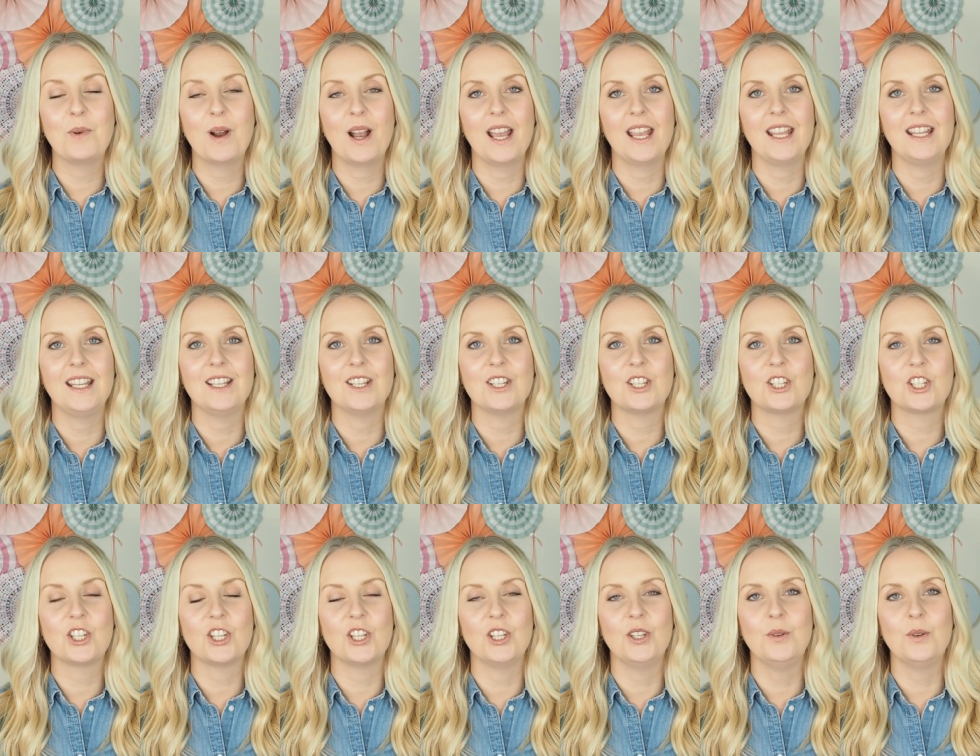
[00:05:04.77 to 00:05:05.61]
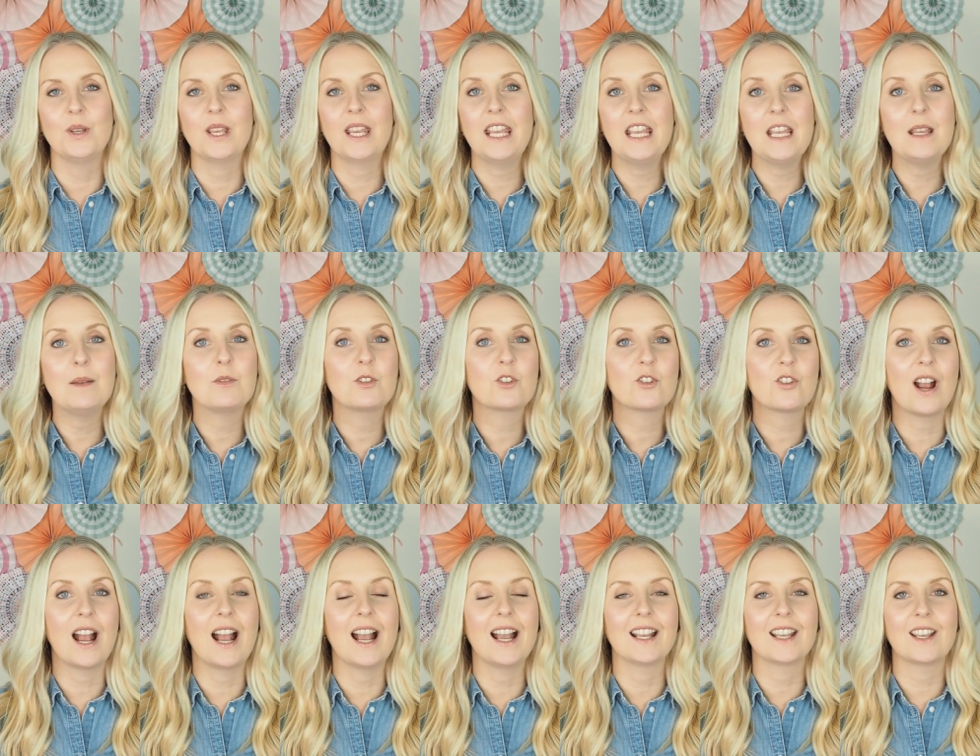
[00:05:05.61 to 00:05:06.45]
way to keep
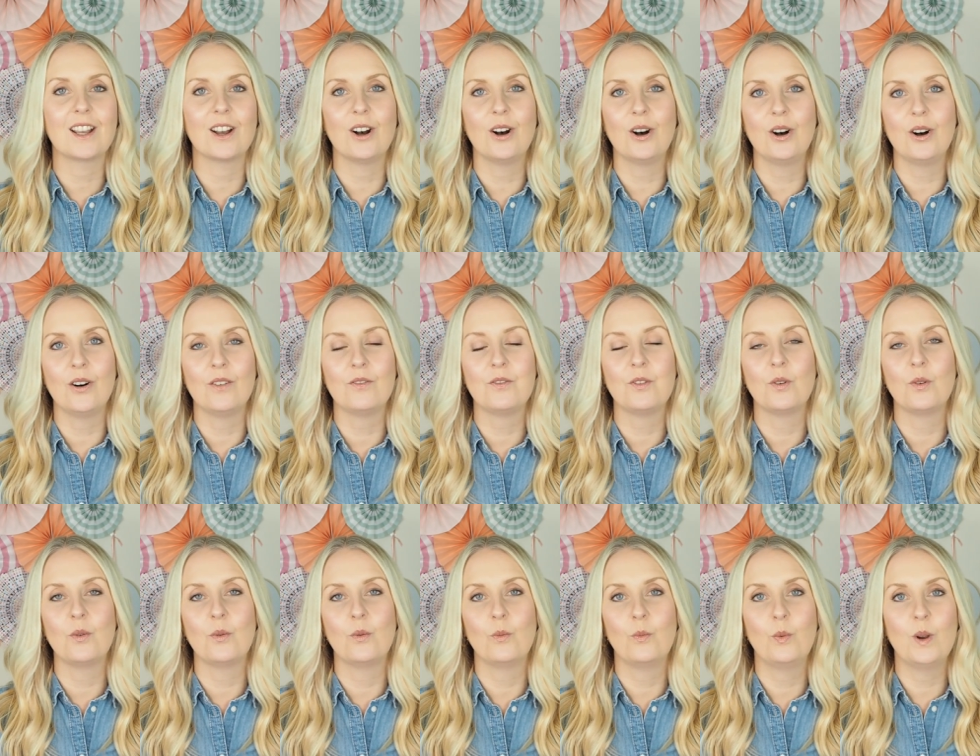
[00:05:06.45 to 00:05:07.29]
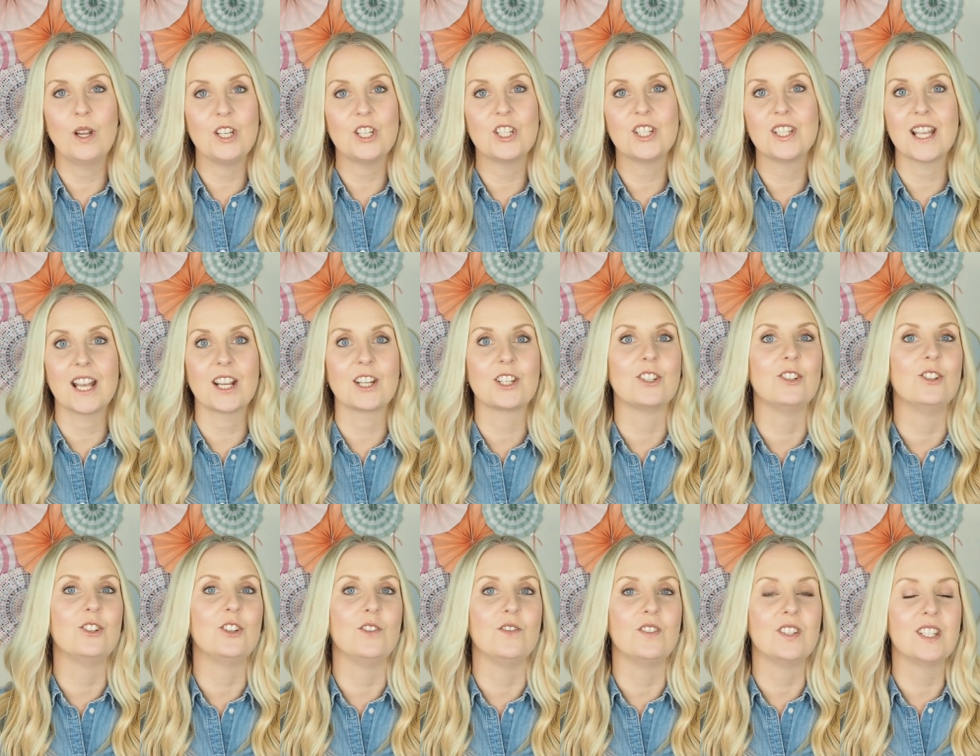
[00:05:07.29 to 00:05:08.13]
track of which
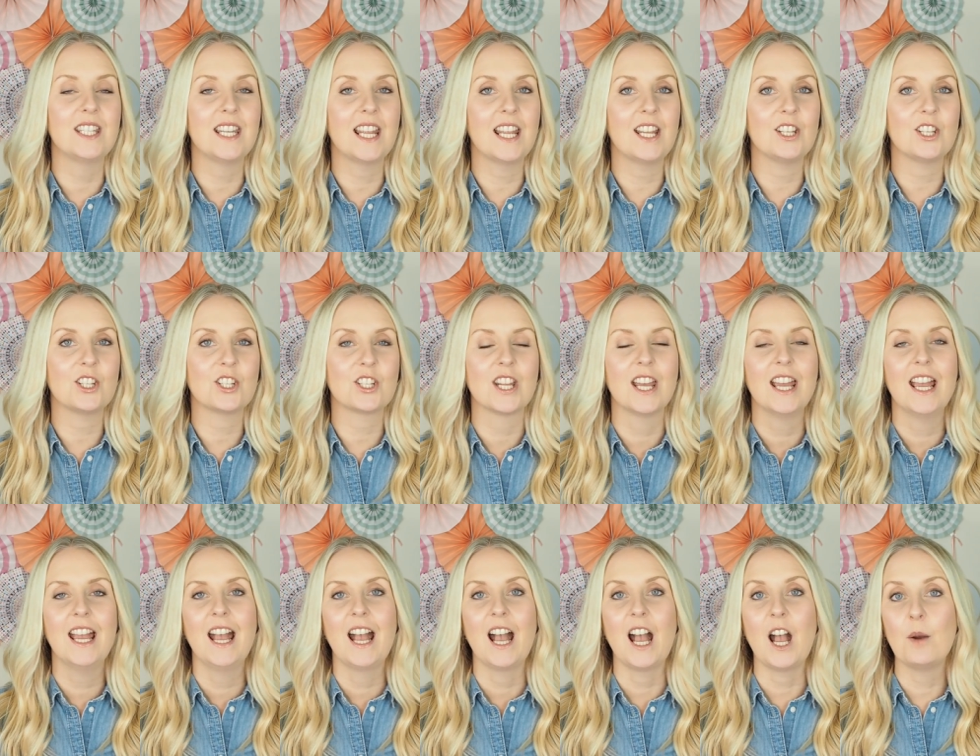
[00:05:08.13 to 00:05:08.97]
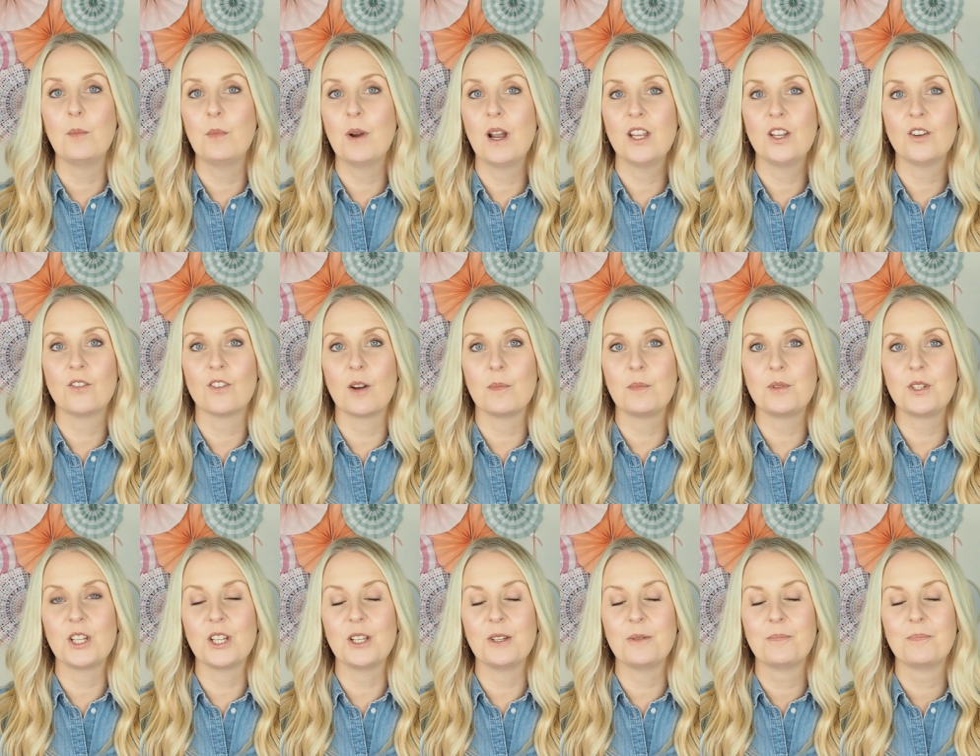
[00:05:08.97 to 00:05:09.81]
sections you've stitched and where you're up
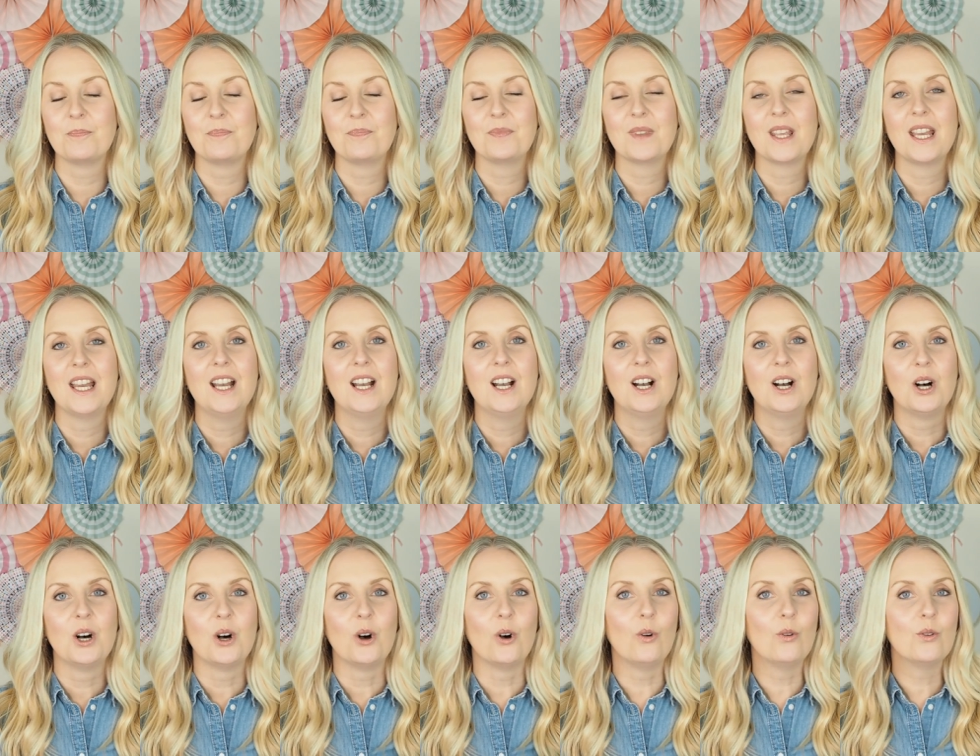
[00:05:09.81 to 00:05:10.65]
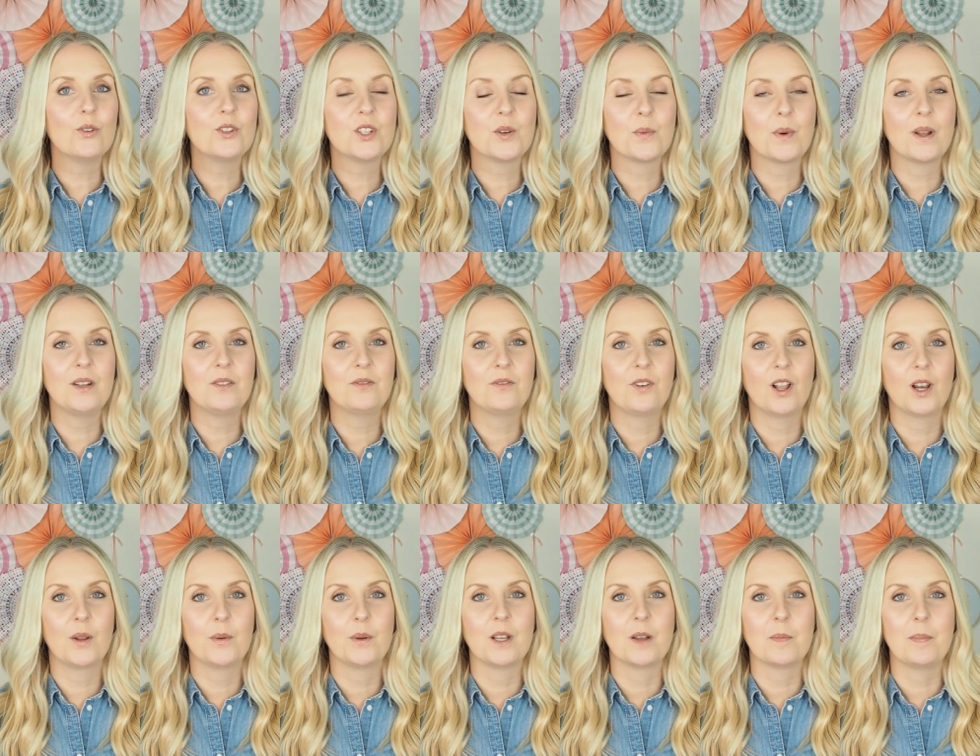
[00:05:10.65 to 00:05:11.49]
to. Also, when
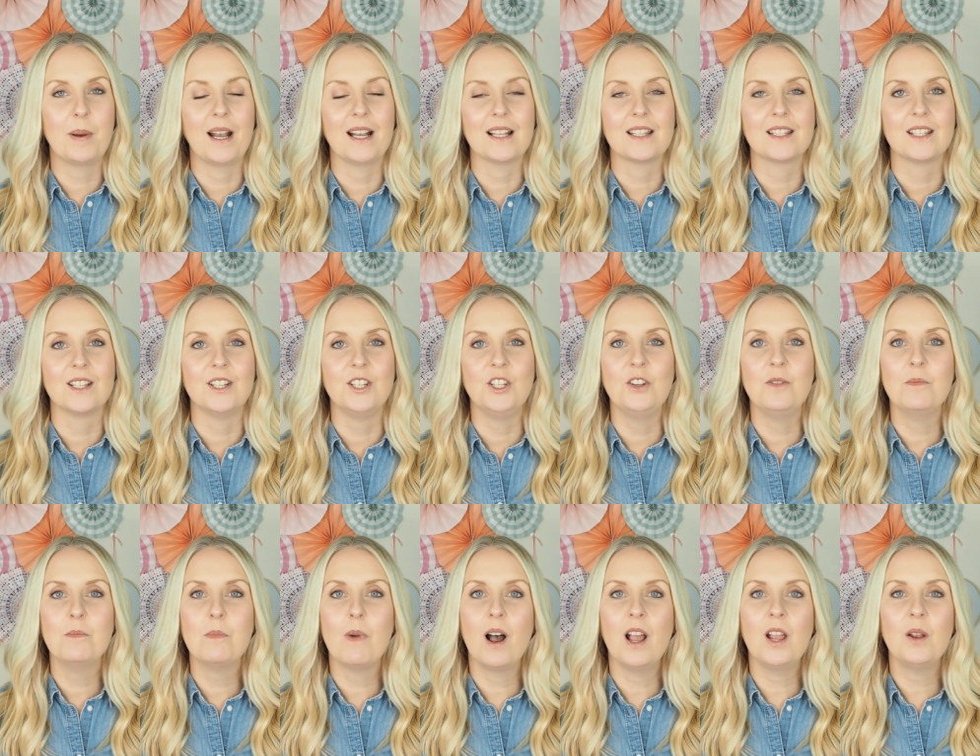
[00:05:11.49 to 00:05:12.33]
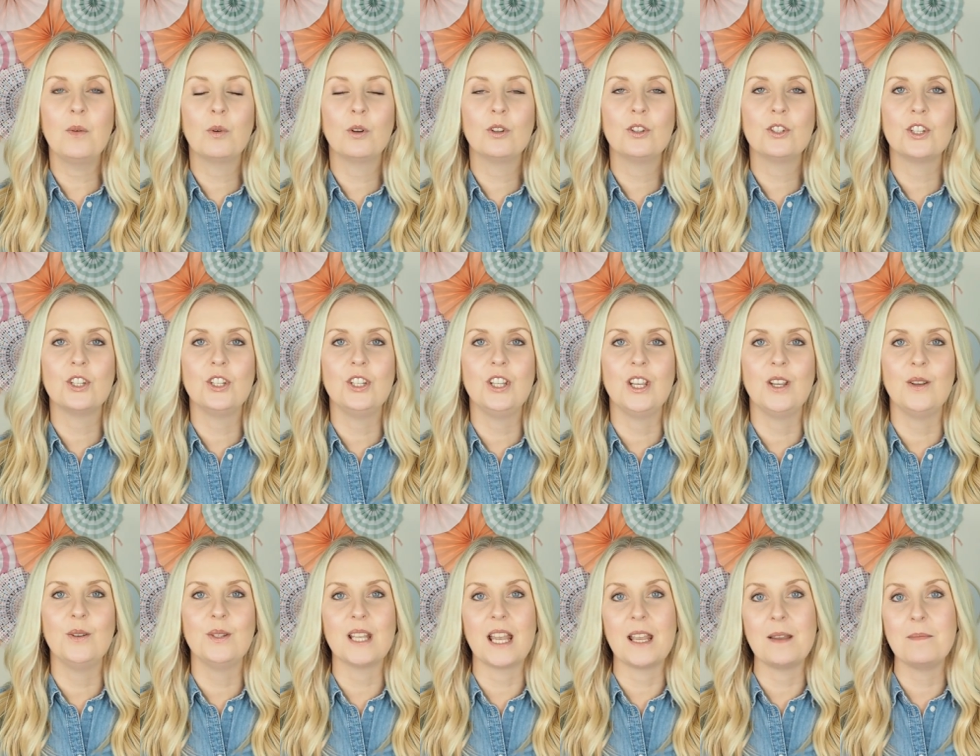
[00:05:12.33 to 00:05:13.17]
following a pattern, you might want to
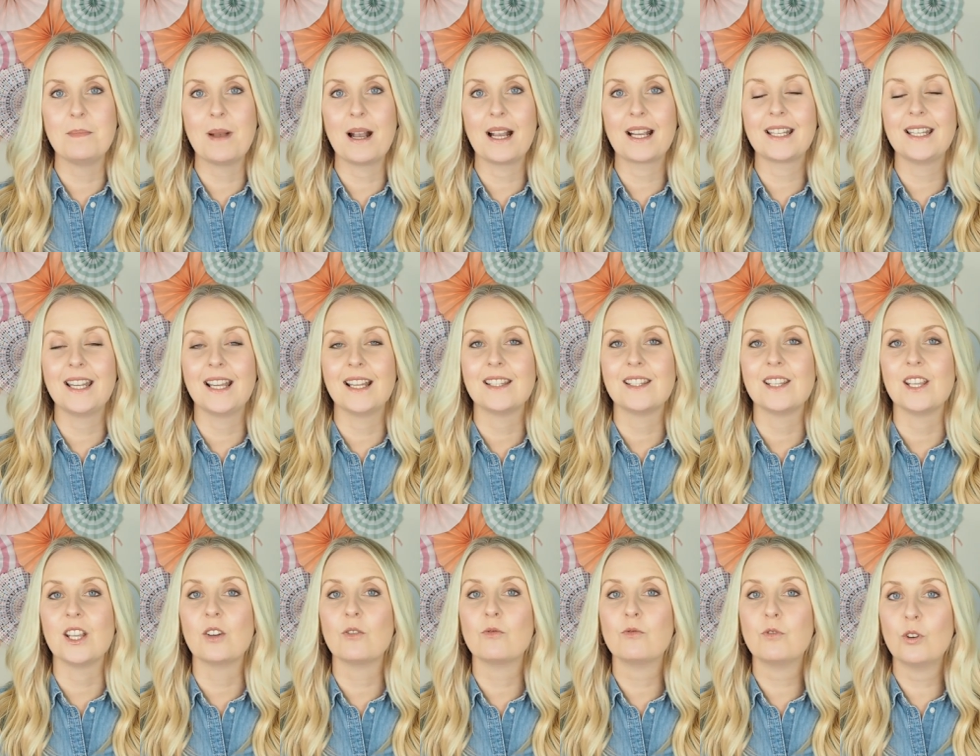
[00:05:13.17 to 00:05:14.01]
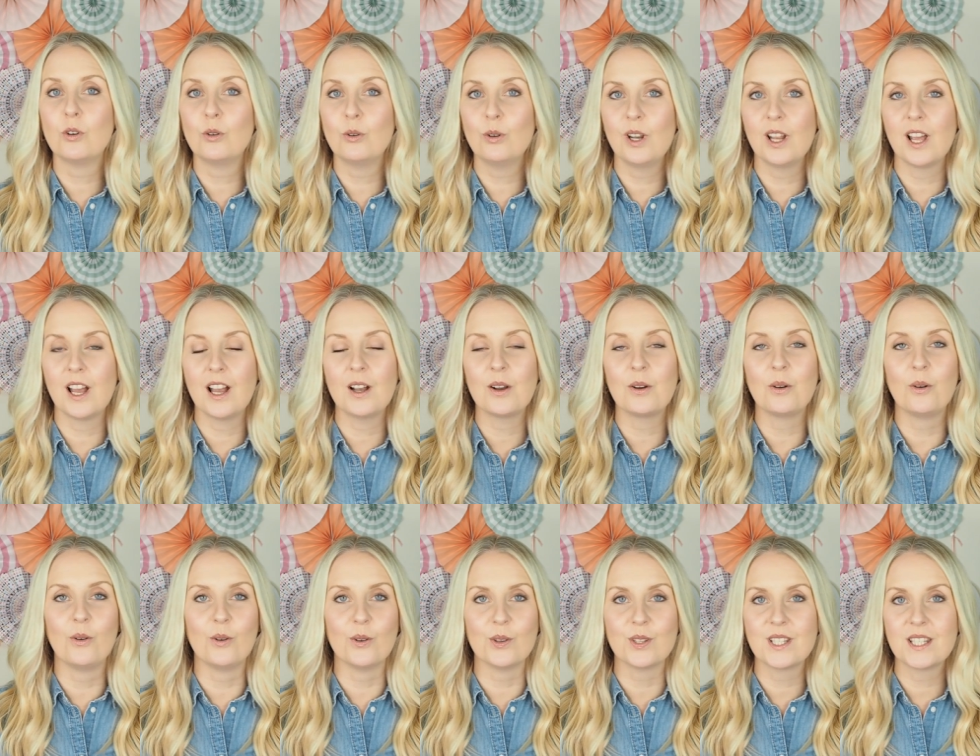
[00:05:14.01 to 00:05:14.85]
use a magnetic ruler
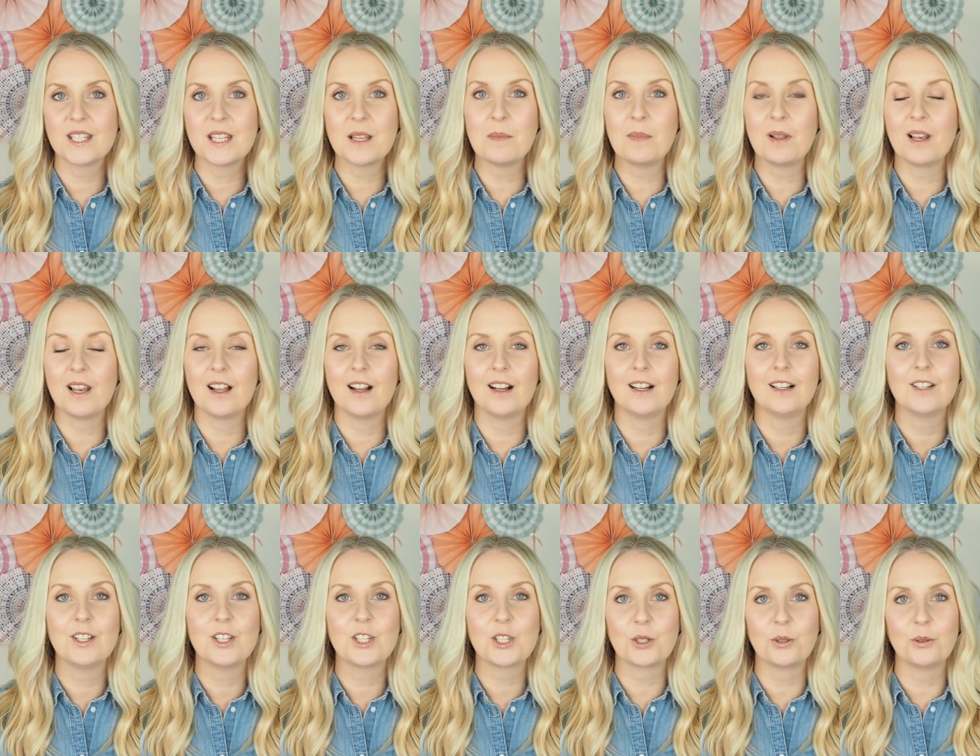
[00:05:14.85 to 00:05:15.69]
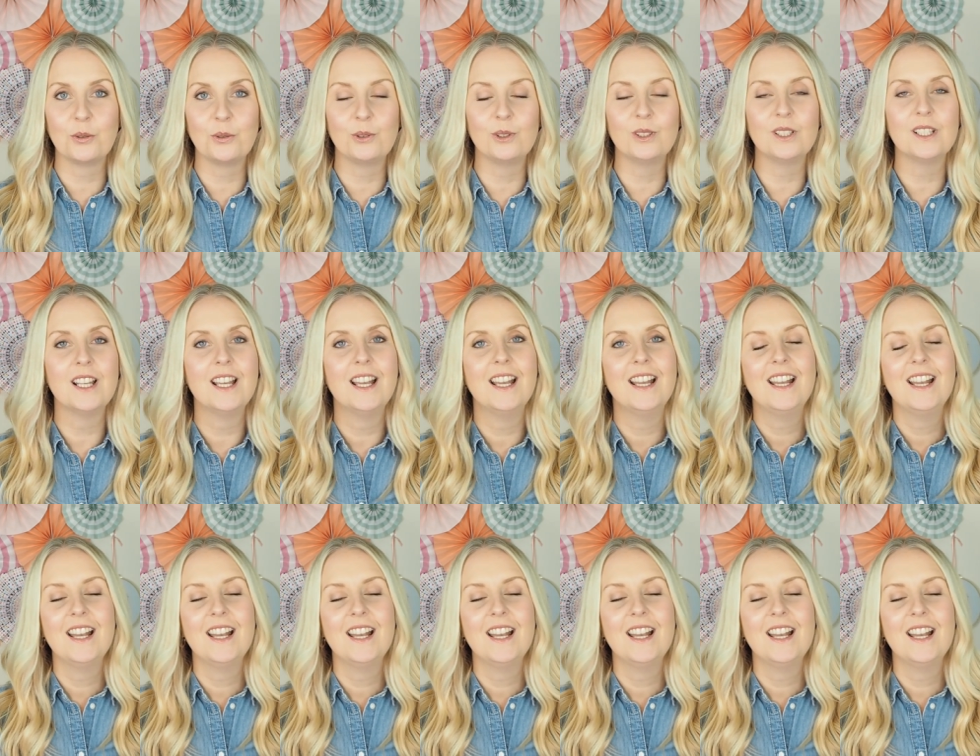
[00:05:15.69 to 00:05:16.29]
or similar tool